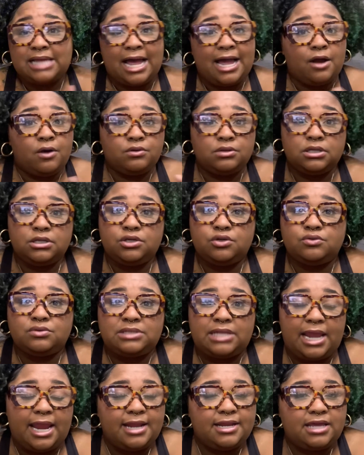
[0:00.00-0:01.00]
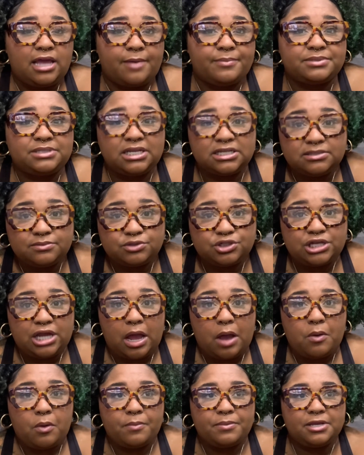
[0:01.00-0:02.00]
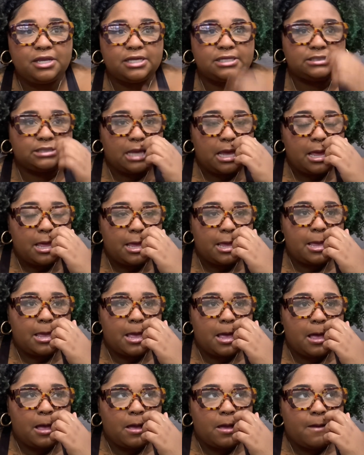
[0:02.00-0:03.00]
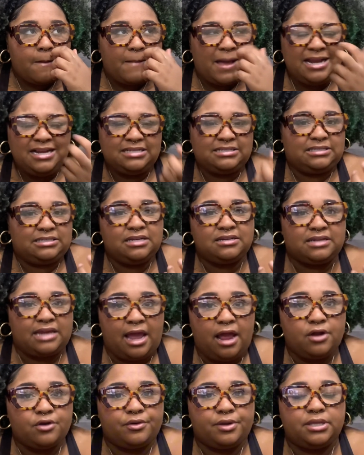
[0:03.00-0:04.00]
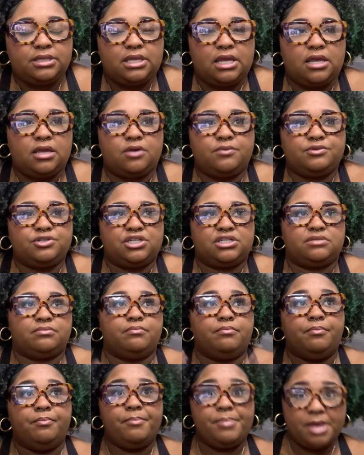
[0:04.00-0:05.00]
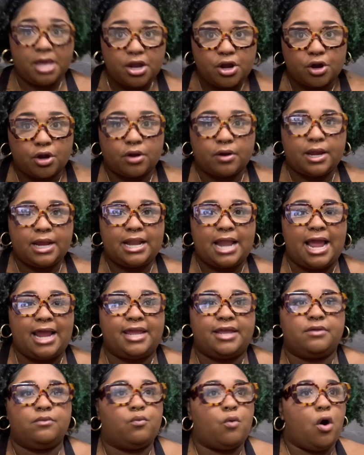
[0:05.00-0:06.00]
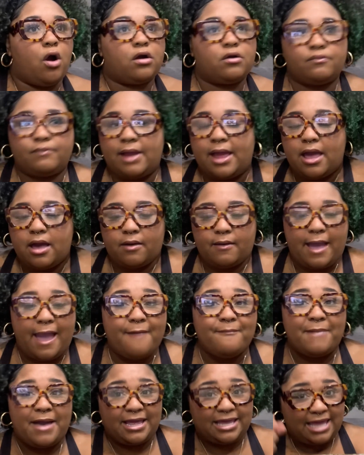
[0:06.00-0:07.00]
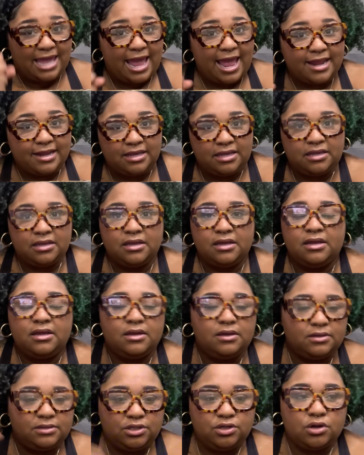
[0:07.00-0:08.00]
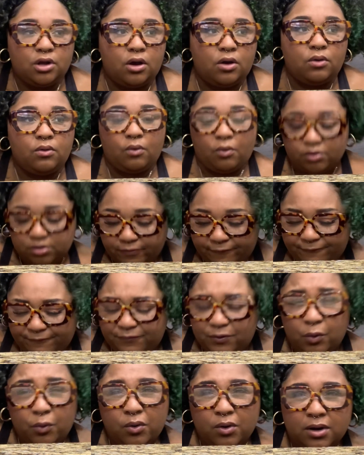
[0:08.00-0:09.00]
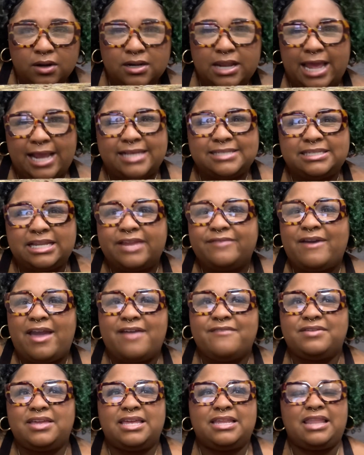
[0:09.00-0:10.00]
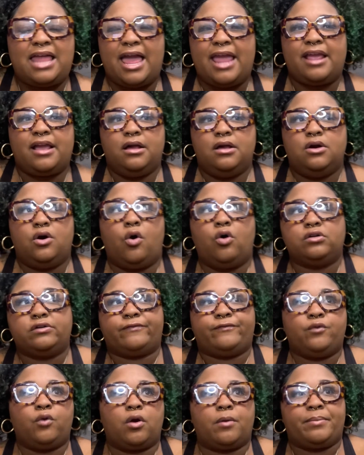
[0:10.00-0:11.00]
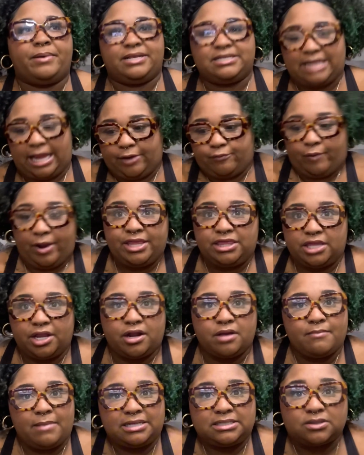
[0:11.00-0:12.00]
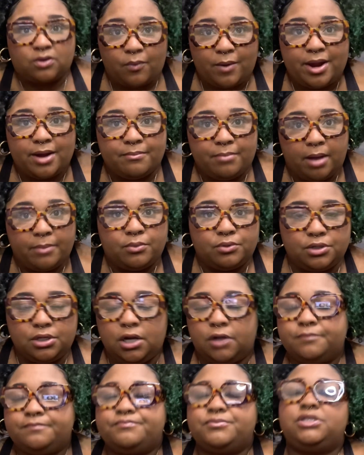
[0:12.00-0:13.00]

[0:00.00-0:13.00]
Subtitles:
I only used the handicap accessible shower because I didn't sit down or anything. It was just bigger, and I could walk around, have my caddy, you know, on the floor. Like, instead of having it, like, on the floor, but it's, like, right there in my square bubble, you know?